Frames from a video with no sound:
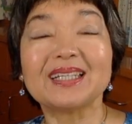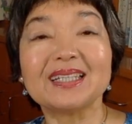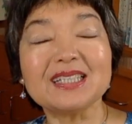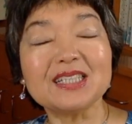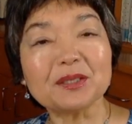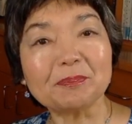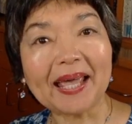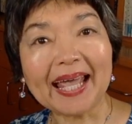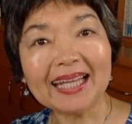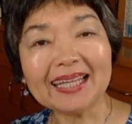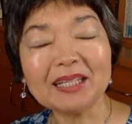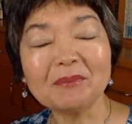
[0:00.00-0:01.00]
In
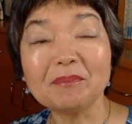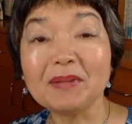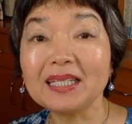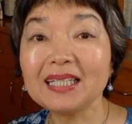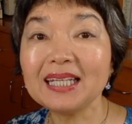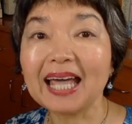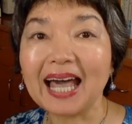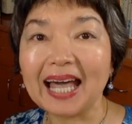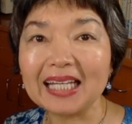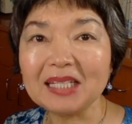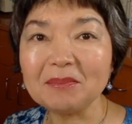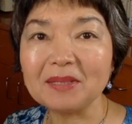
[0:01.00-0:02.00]
Japan, there are many
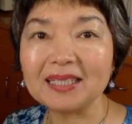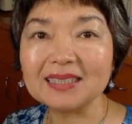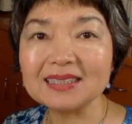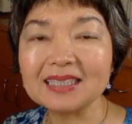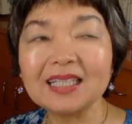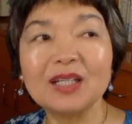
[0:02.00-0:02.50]
animes.